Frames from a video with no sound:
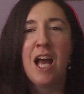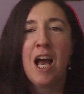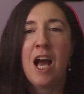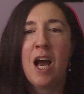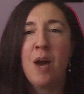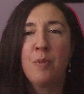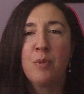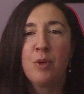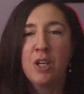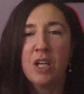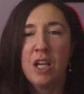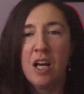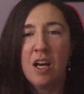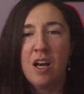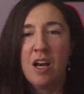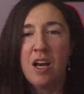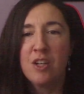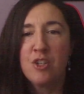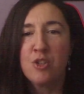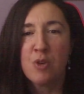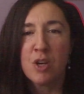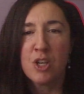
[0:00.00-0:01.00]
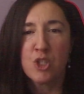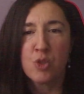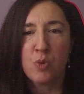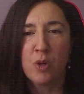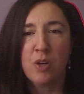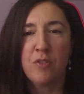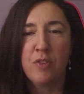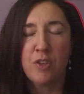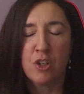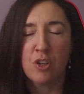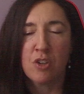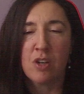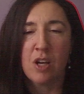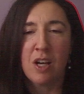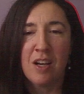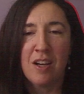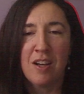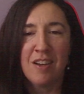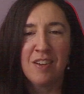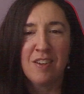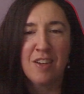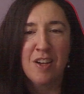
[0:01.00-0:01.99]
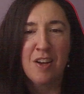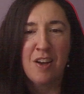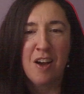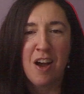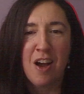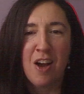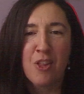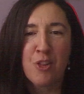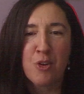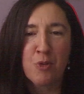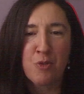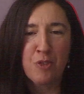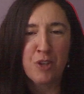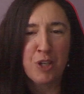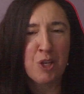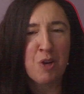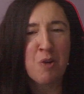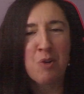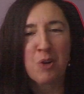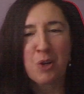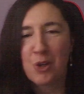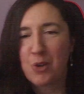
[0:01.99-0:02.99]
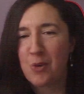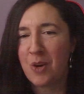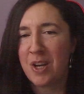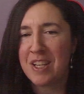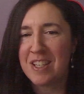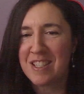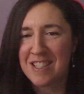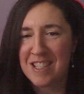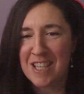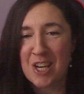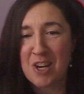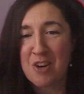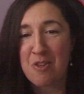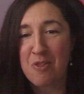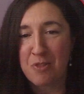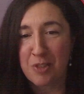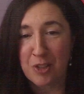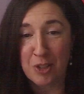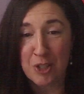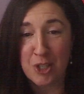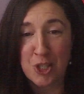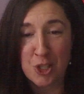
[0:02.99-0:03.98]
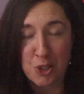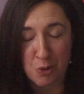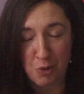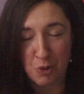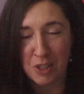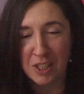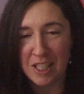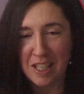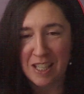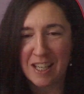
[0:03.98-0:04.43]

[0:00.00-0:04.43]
I'm going to address one of your other video requests here very shortly.